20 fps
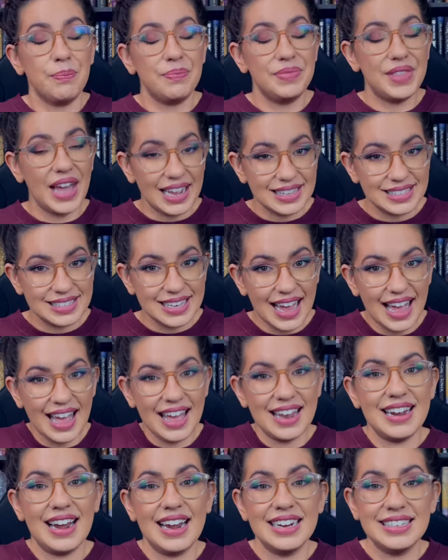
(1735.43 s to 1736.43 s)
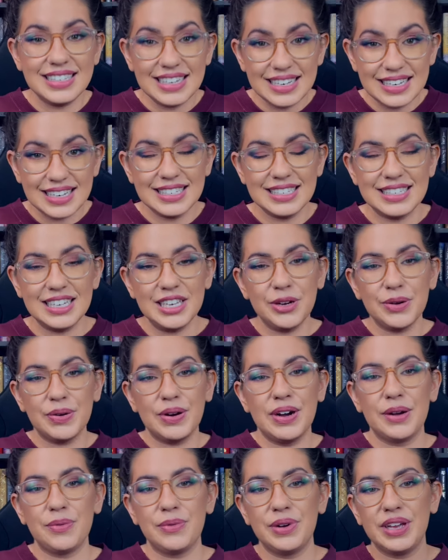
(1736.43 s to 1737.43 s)
That said, I did continue
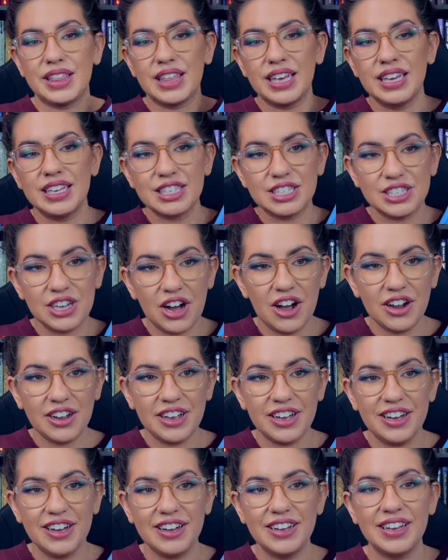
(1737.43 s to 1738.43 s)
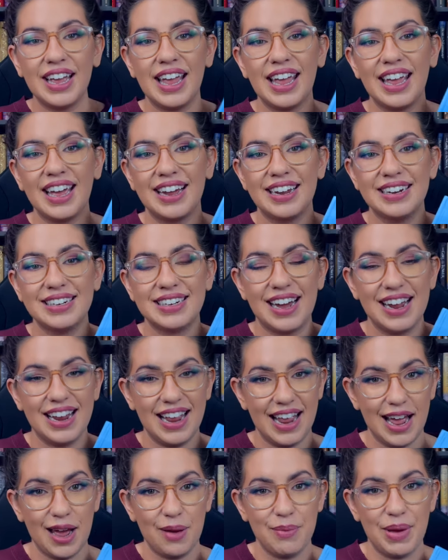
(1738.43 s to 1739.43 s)
on with Saga, and I
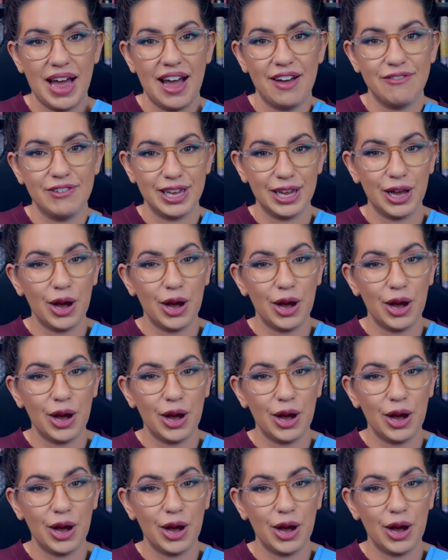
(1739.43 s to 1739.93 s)
am having